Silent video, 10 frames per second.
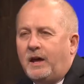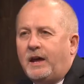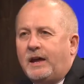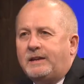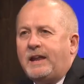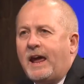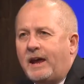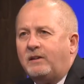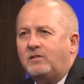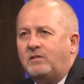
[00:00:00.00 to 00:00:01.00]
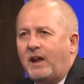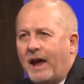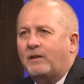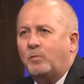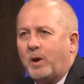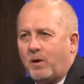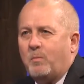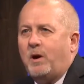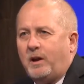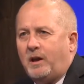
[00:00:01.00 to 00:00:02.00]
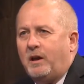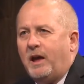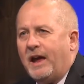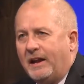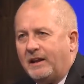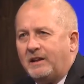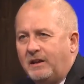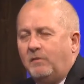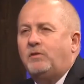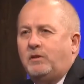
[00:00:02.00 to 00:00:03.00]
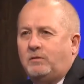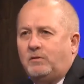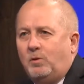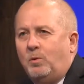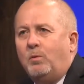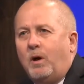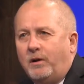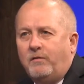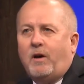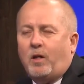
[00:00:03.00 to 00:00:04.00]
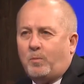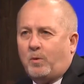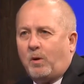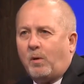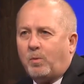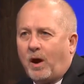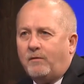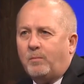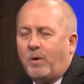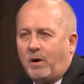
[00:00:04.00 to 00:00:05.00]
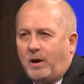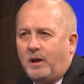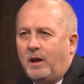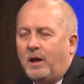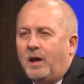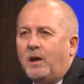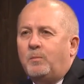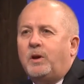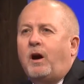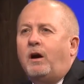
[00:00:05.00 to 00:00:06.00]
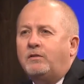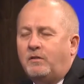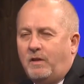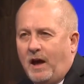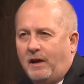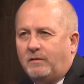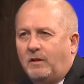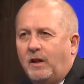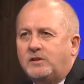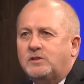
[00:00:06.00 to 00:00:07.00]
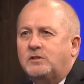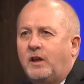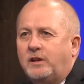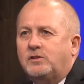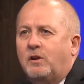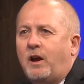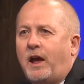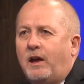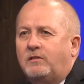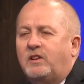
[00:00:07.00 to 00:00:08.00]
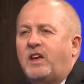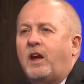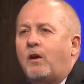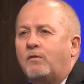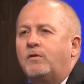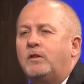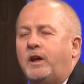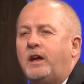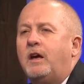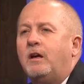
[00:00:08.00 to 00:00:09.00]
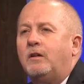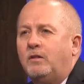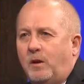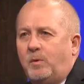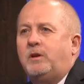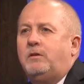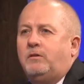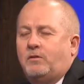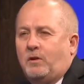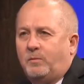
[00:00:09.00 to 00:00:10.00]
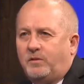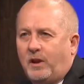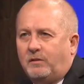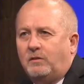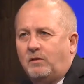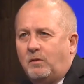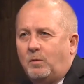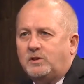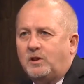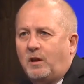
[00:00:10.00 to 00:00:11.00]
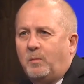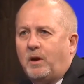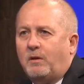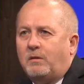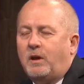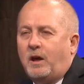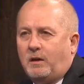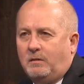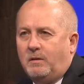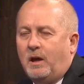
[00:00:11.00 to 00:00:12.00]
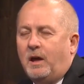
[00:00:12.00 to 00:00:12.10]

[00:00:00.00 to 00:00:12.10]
It takes taxpayer money and it gives it to a developer or a private party. Because of that, the legislature has carefully limited the circumstances under which it can be undertaken.